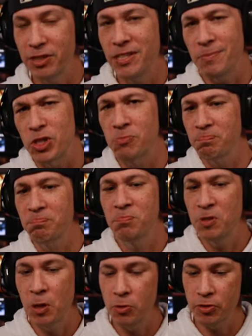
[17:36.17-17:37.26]
except just
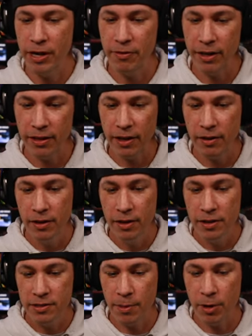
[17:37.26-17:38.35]
don't drain right there.
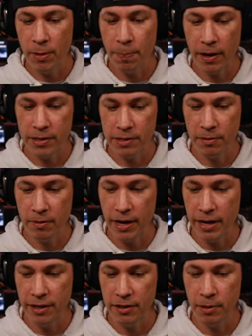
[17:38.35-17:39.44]
So I'm going to pause it right
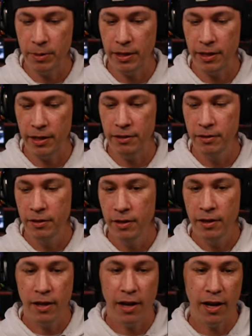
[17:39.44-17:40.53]
here at the beginning
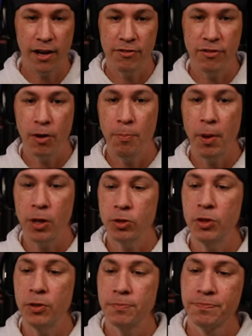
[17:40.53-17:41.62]
of ball
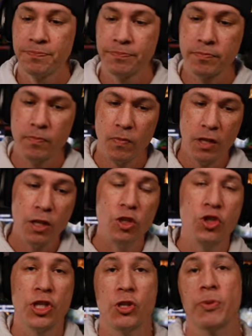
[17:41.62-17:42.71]
two.
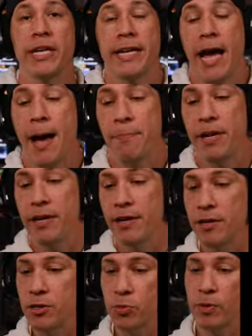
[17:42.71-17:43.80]
Just to recap,
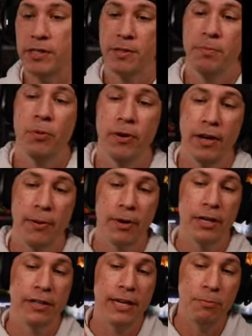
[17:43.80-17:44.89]
here's what's important. I
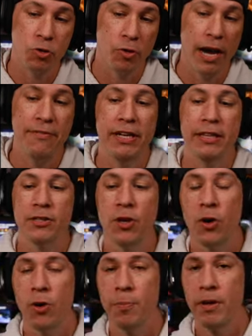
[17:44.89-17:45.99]
want to keep driving this
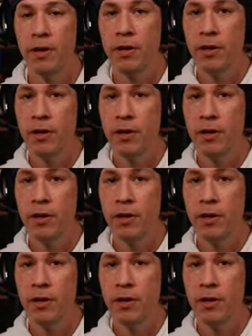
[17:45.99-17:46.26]
home.